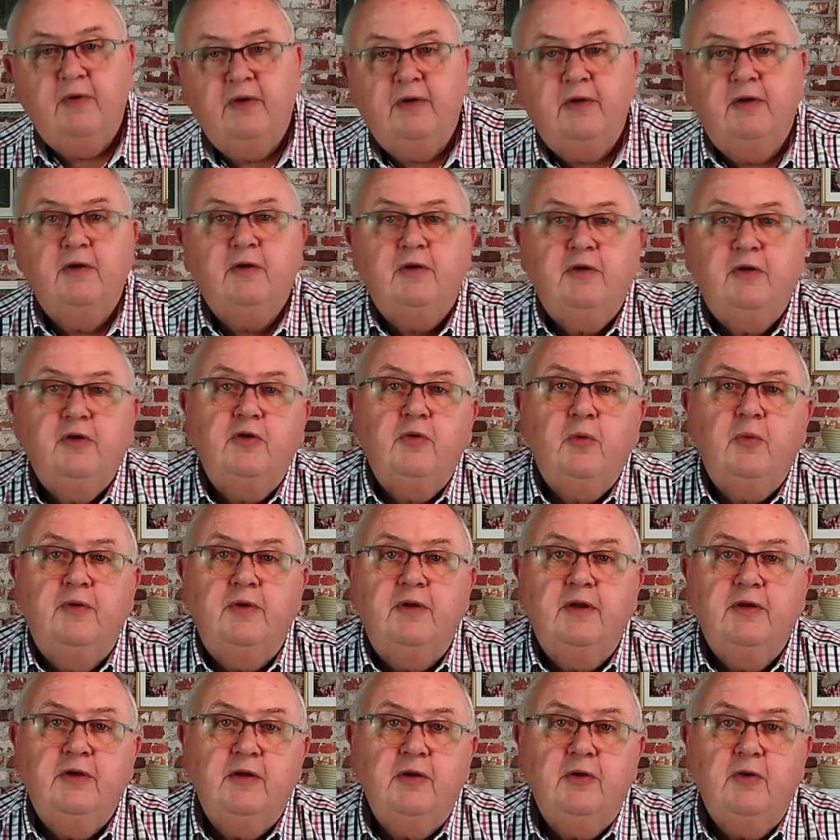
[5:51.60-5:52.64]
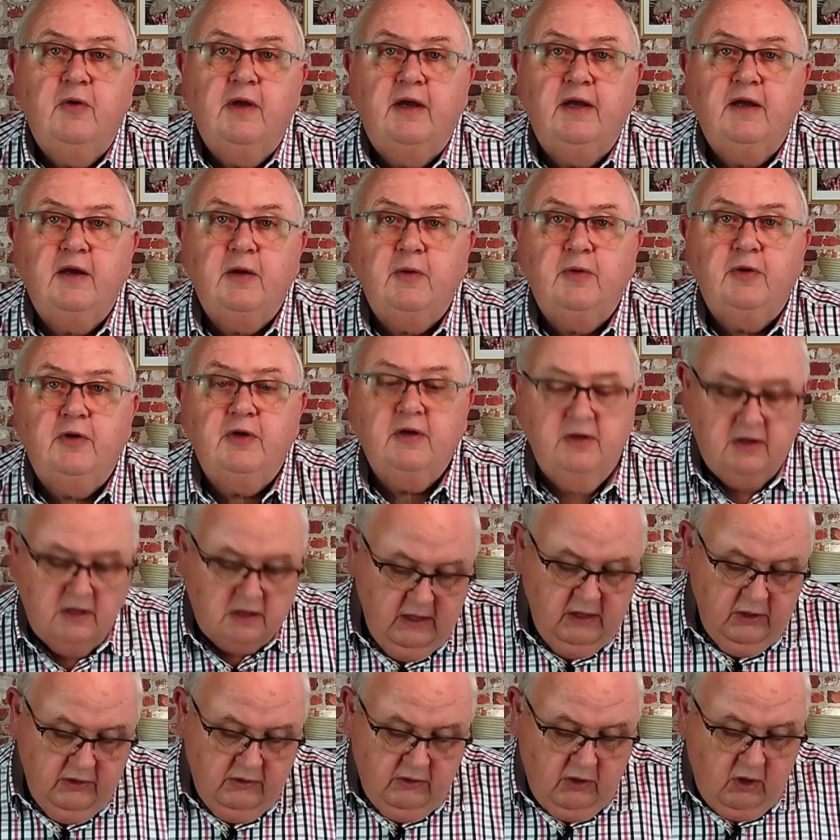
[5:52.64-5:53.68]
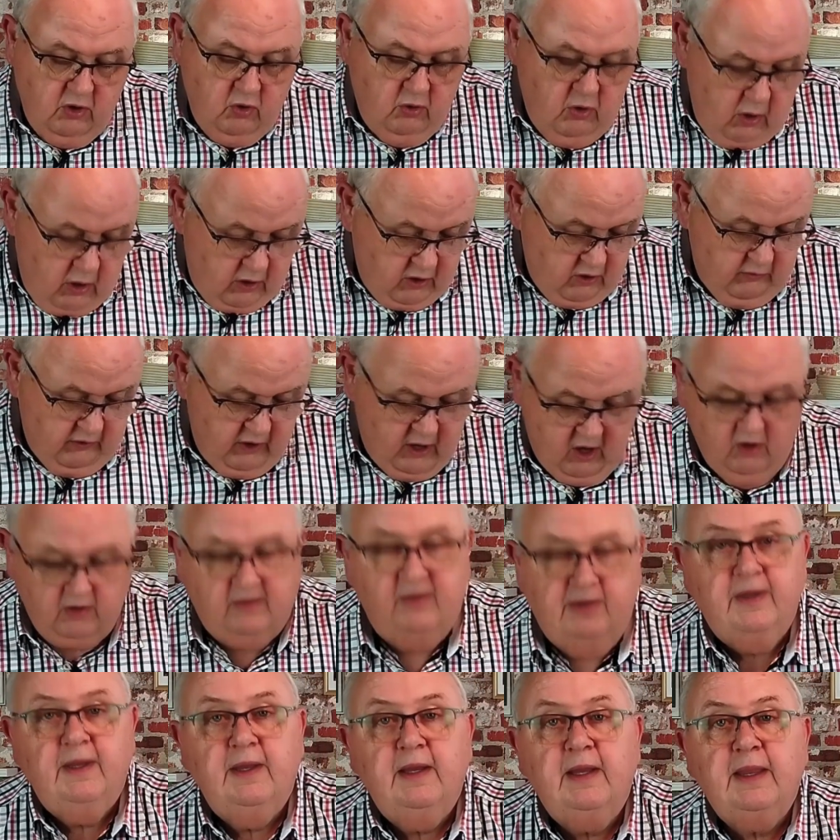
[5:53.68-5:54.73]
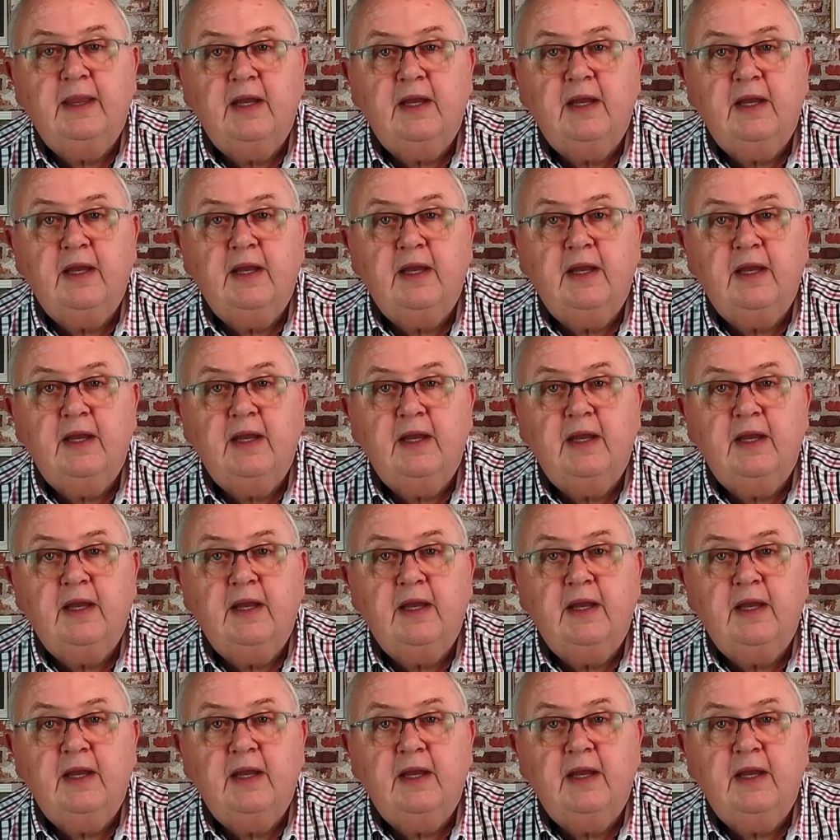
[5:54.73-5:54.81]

it so it doesn't dry out, and in 3/4 of an hour,